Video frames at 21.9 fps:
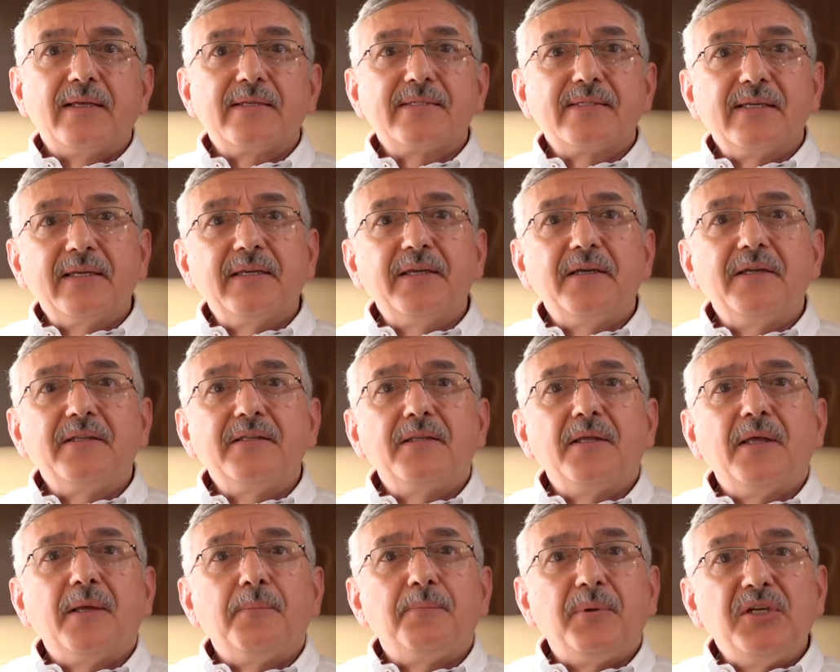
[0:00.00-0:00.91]
Second,
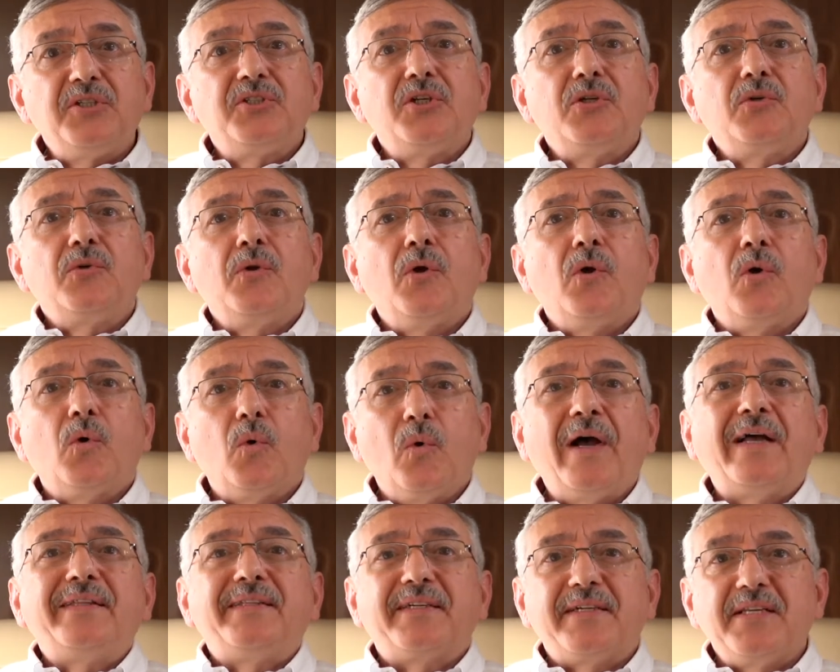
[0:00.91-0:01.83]
patient who
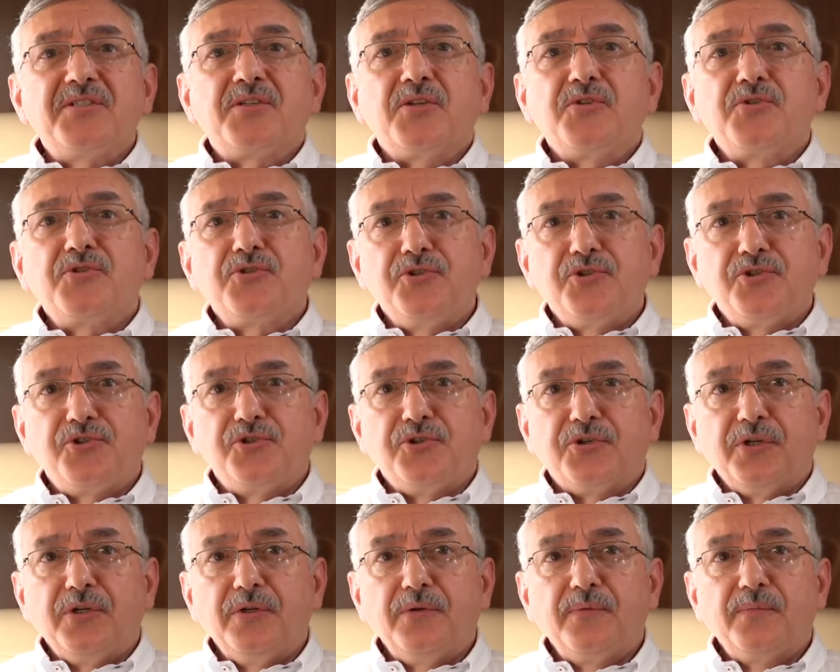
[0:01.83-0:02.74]
had a recent
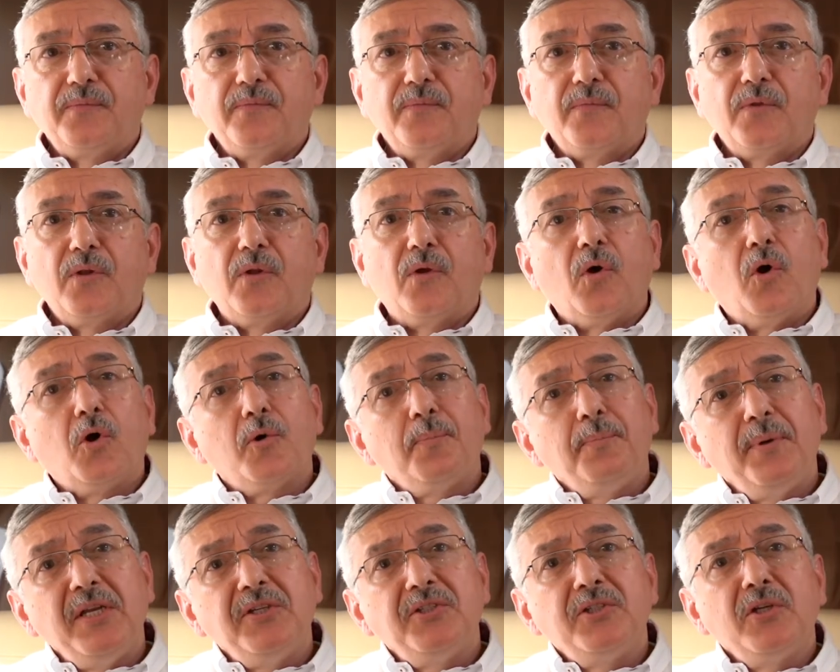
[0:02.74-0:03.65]
surgery, or
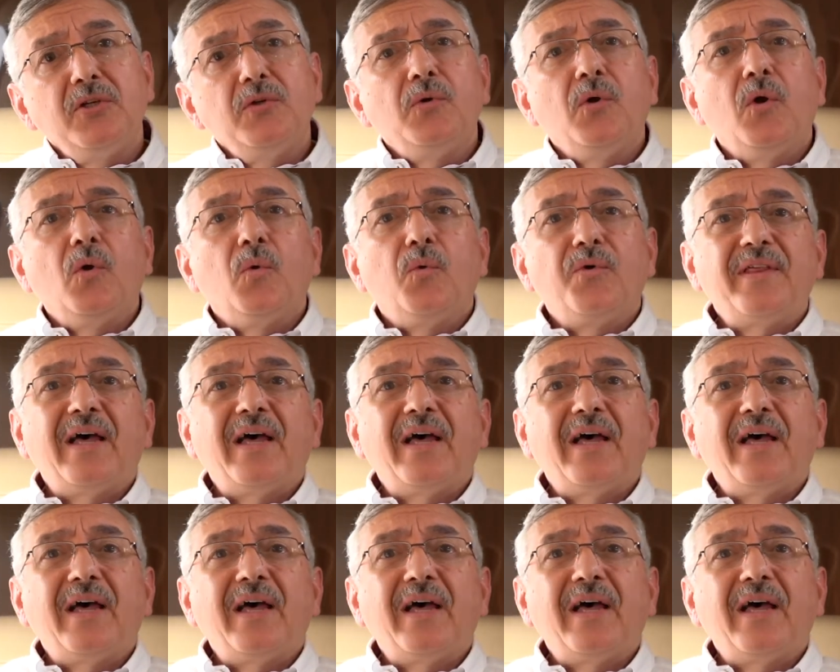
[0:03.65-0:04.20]
patient with a